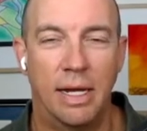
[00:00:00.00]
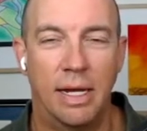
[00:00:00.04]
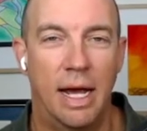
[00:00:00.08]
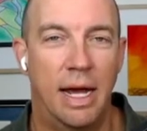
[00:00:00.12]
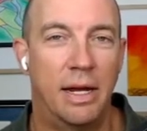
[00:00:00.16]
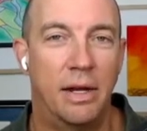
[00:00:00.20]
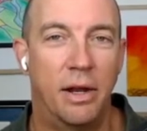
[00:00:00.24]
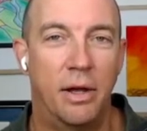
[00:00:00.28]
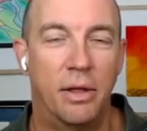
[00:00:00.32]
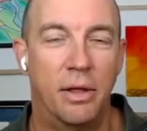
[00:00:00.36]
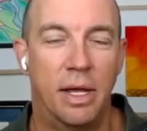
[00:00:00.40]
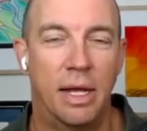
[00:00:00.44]
I,
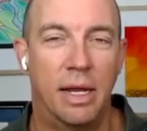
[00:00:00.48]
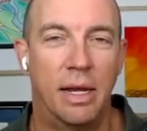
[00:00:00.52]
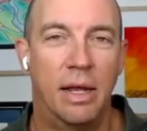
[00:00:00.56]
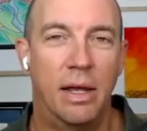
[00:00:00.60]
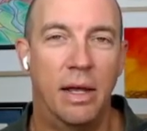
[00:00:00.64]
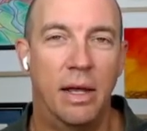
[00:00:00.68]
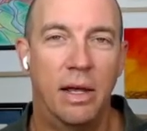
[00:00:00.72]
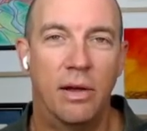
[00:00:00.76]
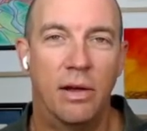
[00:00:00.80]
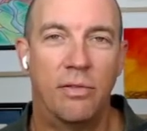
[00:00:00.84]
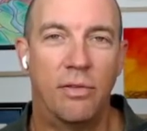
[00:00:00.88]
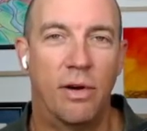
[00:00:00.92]
know that
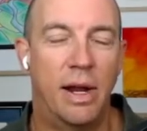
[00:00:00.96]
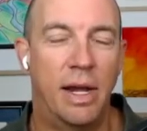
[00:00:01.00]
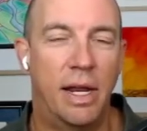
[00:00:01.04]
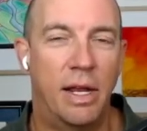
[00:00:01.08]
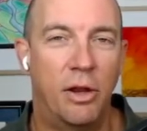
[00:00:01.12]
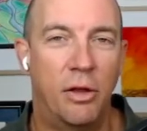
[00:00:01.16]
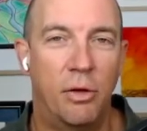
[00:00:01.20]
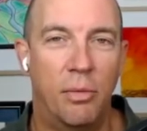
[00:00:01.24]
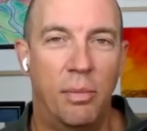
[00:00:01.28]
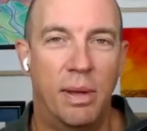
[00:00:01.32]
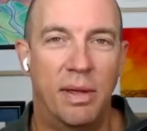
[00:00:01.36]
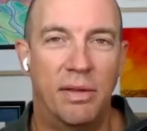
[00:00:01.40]
for any
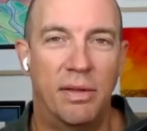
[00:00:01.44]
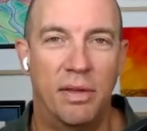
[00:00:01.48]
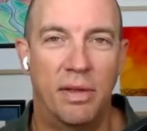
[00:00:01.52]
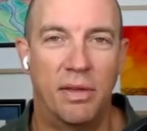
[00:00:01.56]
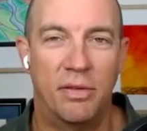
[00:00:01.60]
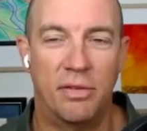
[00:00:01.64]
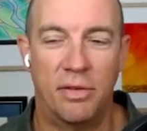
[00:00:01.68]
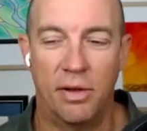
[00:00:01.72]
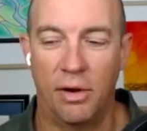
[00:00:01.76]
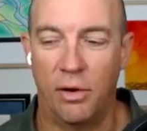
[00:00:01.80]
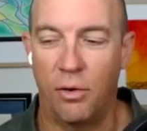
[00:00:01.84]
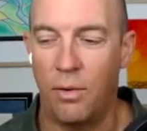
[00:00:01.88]
new
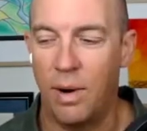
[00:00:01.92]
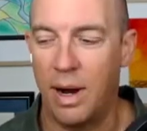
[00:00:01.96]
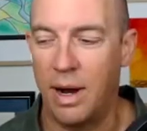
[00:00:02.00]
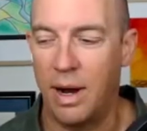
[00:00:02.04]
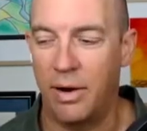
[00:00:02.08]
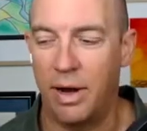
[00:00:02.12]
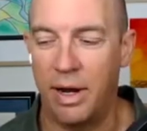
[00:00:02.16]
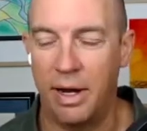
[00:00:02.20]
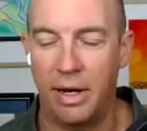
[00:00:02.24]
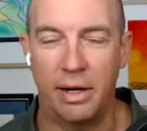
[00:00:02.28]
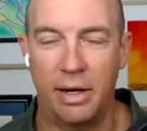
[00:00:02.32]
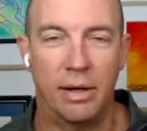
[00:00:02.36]
business
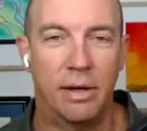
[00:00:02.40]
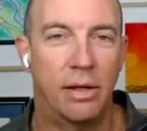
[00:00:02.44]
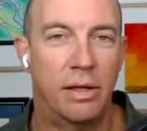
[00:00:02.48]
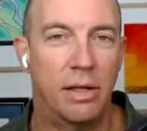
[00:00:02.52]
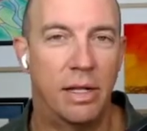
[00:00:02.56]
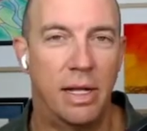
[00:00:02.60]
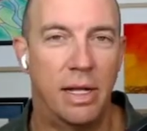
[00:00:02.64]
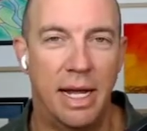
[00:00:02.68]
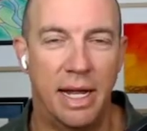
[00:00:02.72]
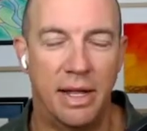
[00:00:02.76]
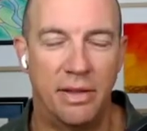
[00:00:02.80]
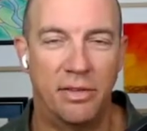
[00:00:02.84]
acquiring
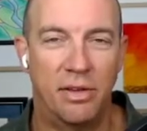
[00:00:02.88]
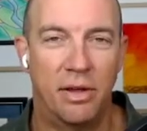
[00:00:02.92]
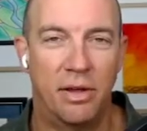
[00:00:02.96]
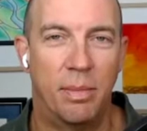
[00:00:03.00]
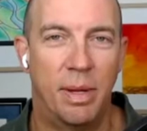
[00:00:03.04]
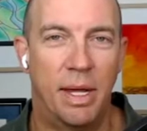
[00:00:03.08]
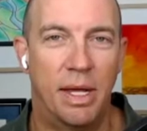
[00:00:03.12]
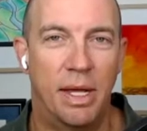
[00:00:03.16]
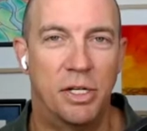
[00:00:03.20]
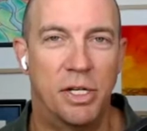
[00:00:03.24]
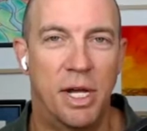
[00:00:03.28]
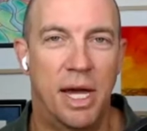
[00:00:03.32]
clients can
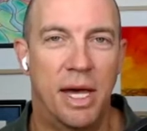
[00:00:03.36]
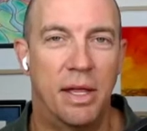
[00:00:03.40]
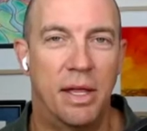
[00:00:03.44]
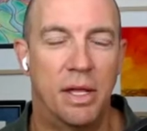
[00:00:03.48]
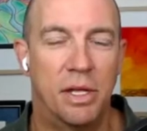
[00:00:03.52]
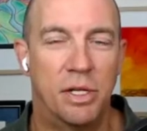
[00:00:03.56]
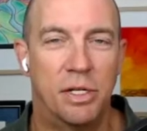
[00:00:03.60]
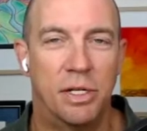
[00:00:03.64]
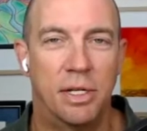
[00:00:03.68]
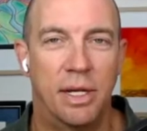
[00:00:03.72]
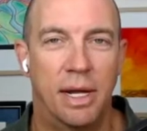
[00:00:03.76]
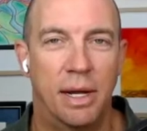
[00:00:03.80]
be a
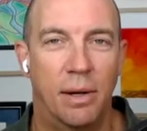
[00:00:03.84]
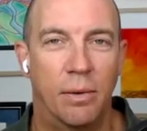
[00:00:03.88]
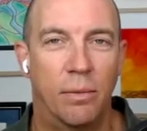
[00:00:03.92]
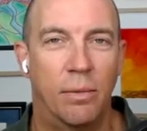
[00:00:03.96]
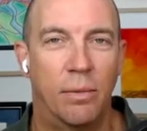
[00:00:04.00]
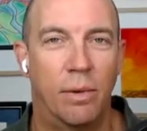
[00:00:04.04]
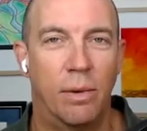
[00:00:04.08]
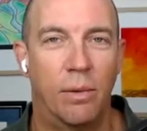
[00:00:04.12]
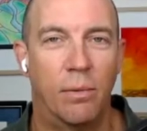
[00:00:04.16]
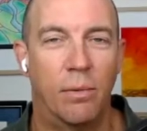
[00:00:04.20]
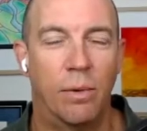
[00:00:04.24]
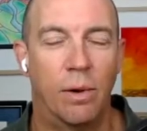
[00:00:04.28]
challenge like
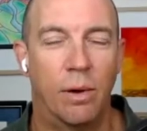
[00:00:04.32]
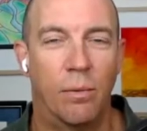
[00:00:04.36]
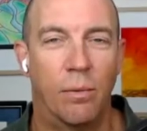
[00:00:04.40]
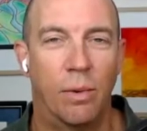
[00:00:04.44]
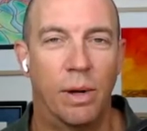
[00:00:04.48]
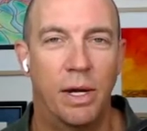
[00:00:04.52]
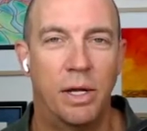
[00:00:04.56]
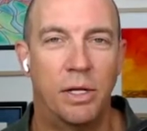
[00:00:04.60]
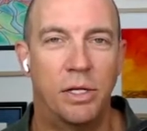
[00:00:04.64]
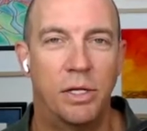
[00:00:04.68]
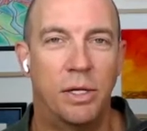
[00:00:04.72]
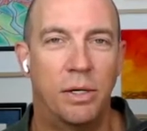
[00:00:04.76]
wh-
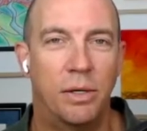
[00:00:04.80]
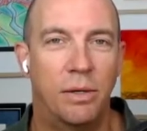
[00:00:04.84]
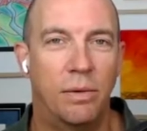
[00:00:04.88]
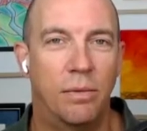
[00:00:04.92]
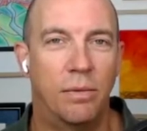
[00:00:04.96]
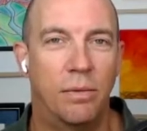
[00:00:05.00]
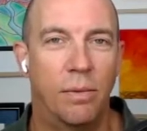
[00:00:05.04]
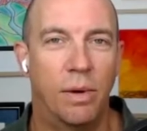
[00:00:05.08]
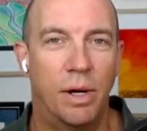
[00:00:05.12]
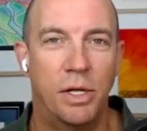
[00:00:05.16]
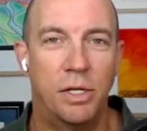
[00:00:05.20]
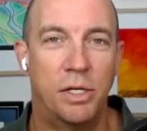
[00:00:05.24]
what did you
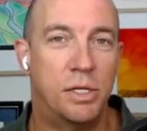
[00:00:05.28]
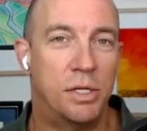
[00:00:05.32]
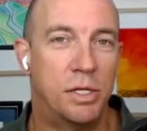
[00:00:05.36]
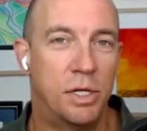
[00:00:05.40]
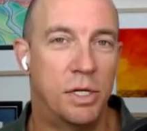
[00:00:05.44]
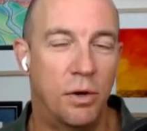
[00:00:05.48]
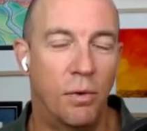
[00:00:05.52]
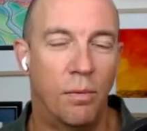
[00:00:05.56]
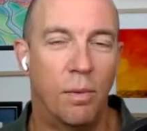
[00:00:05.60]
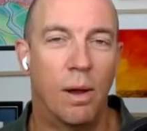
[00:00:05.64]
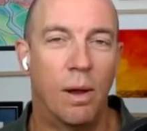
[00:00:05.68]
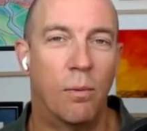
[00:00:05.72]
what did you
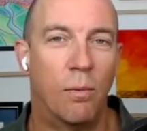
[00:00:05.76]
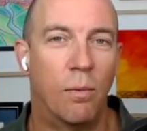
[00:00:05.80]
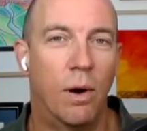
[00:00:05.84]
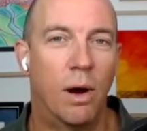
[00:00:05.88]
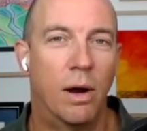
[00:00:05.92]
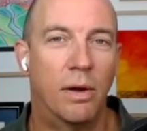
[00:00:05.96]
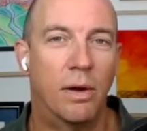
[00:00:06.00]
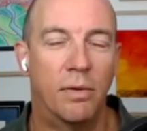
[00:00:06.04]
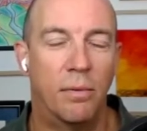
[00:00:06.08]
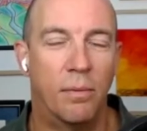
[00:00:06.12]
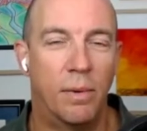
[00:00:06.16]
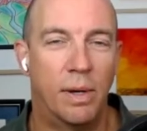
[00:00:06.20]
do what
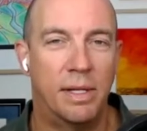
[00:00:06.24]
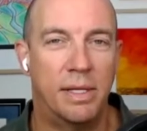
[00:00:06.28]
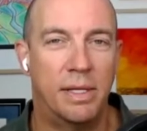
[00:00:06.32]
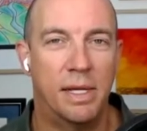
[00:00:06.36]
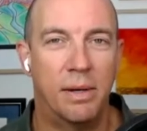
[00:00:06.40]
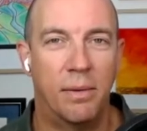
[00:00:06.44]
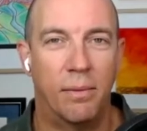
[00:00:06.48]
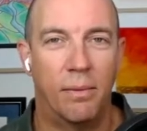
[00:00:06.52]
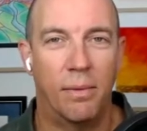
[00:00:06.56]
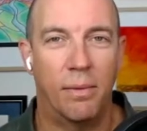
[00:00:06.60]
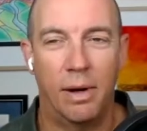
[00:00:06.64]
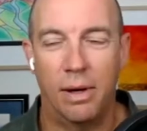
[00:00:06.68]
worked and what
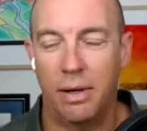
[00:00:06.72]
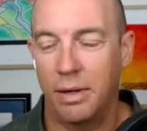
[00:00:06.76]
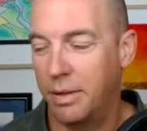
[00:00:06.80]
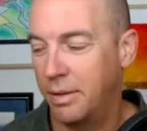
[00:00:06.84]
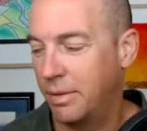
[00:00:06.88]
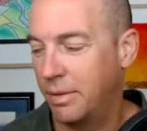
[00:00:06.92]
didn't work